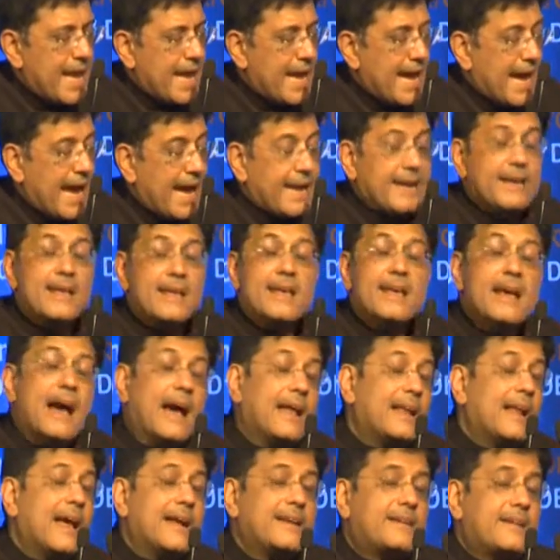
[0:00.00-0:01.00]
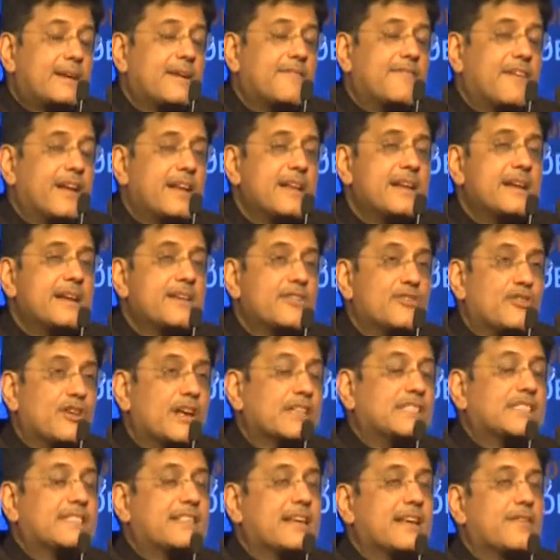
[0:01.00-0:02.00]
and he highlighted a very
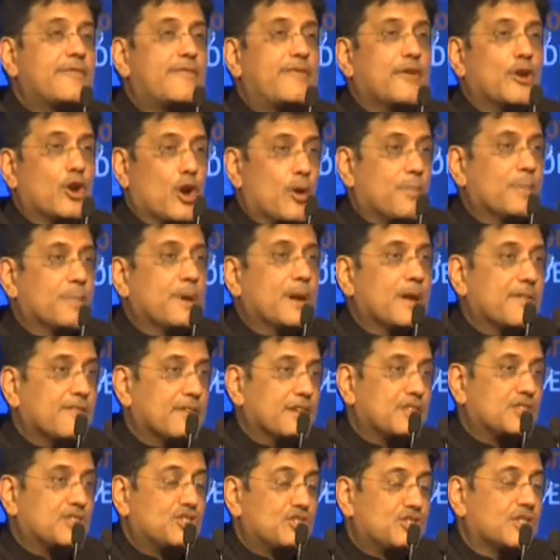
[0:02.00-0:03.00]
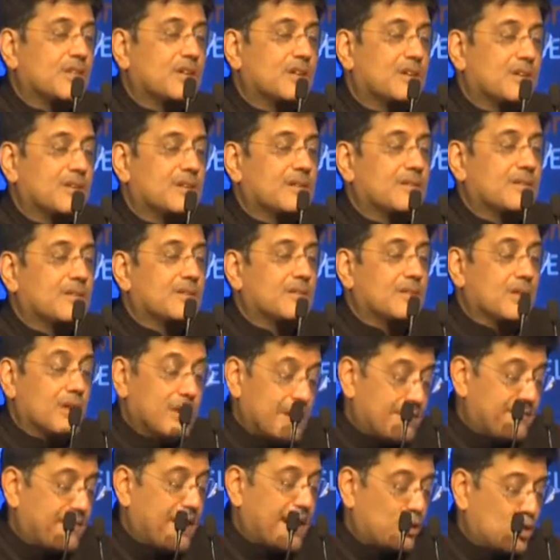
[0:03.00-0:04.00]
interesting phenomena which,
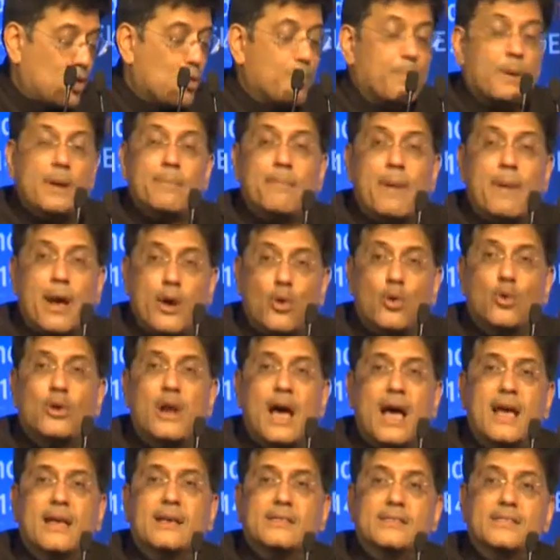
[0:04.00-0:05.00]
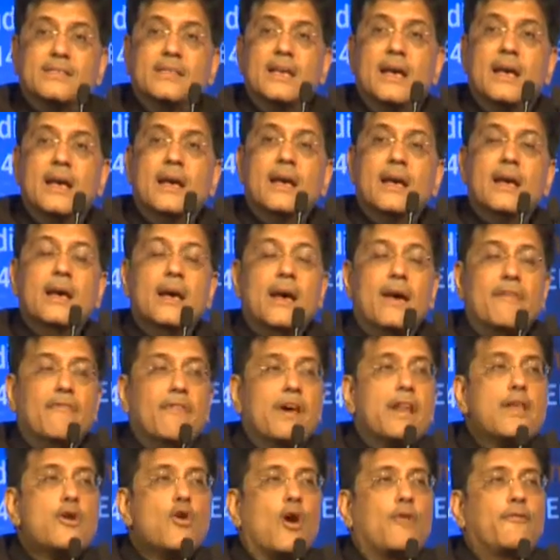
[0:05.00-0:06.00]
in fact, opened my own eyes.
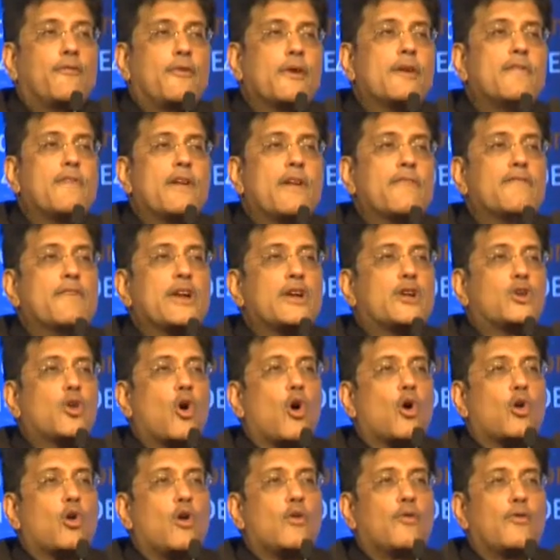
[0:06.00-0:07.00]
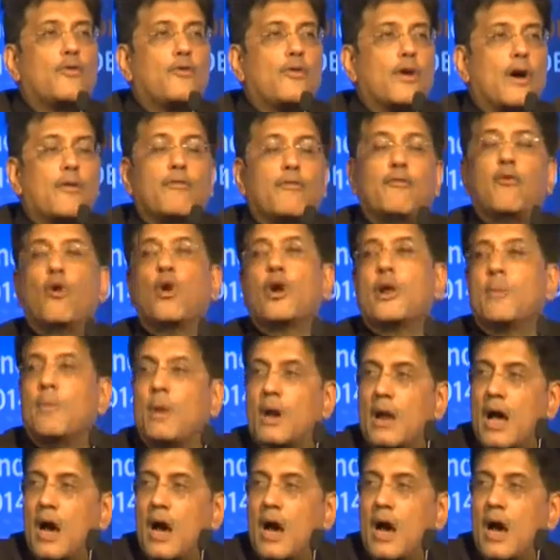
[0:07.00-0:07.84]
Very often when we talk of affordable